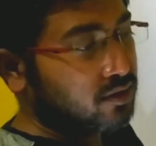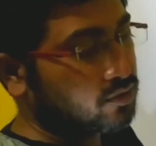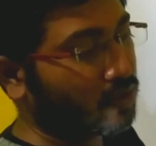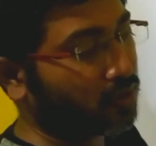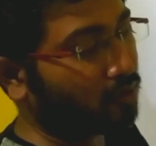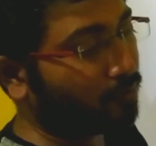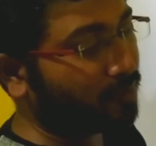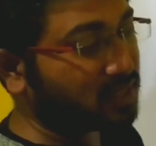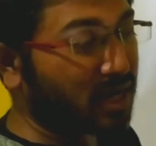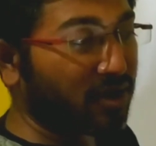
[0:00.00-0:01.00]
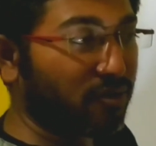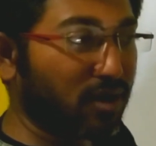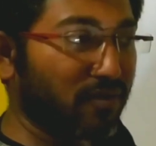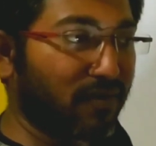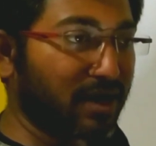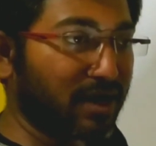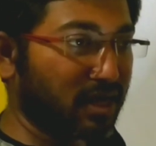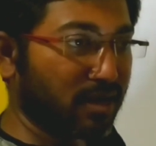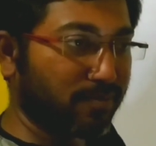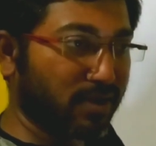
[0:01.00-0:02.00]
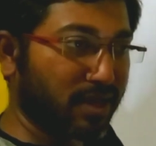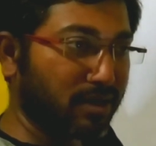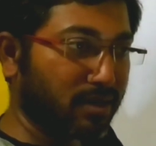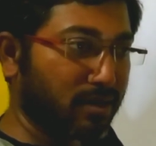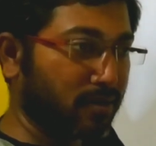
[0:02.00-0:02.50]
So measured on a vertical plane,